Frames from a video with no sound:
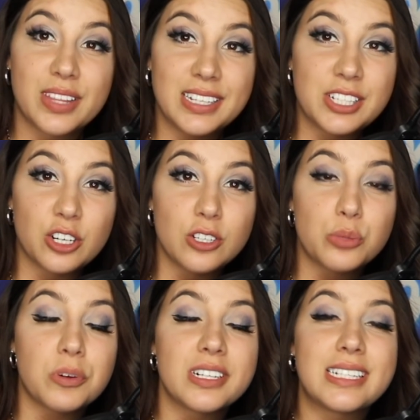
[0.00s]
So these
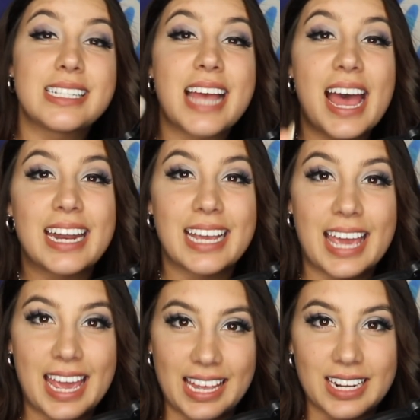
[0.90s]
girls were
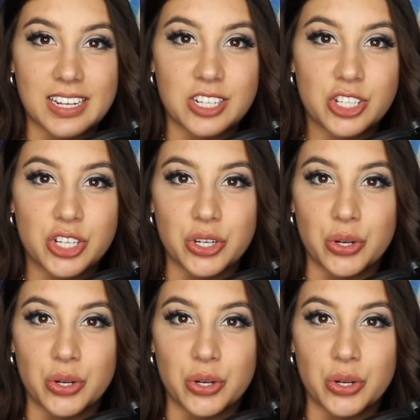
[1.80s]
dedicated